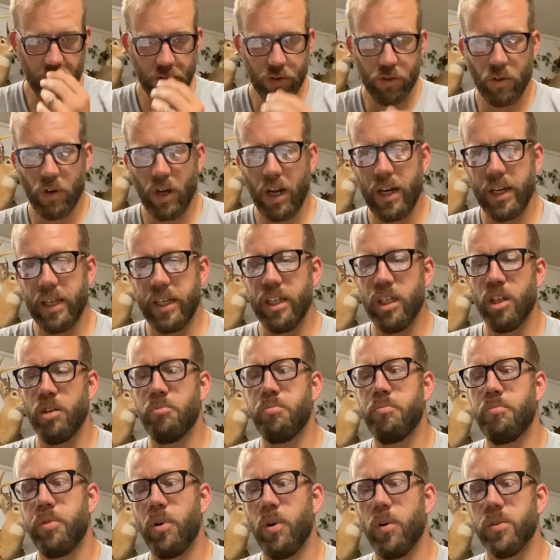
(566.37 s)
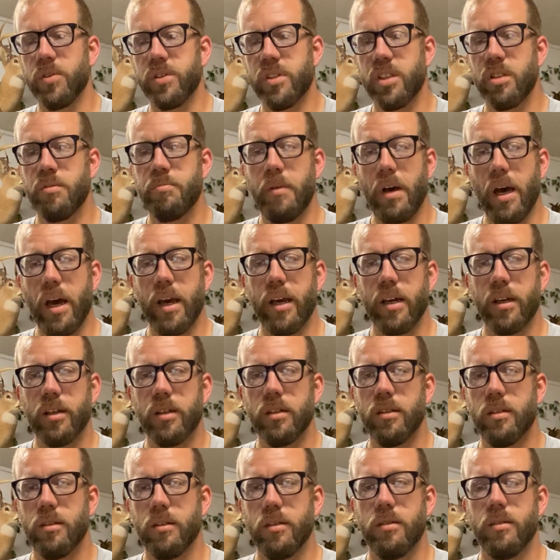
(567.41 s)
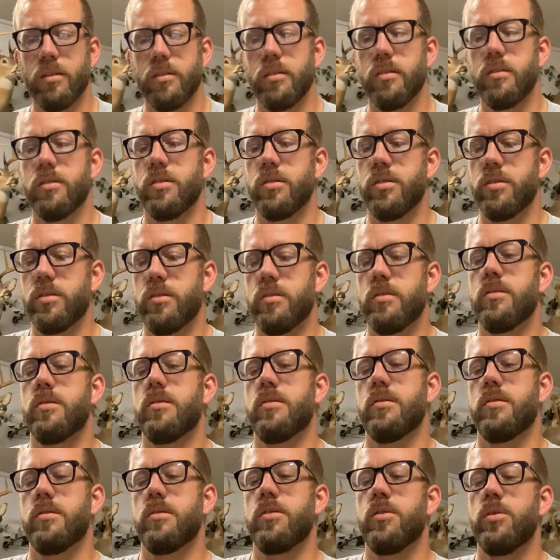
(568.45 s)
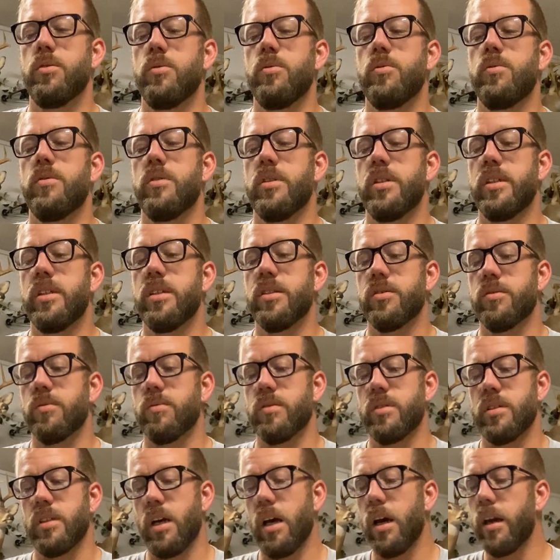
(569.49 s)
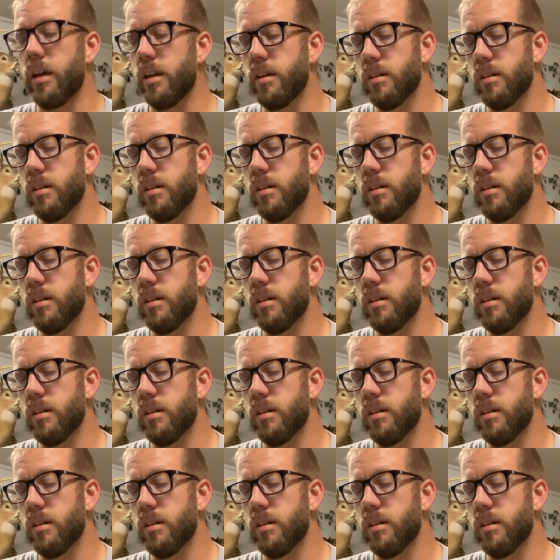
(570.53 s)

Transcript: try to get pulses back to the distal site,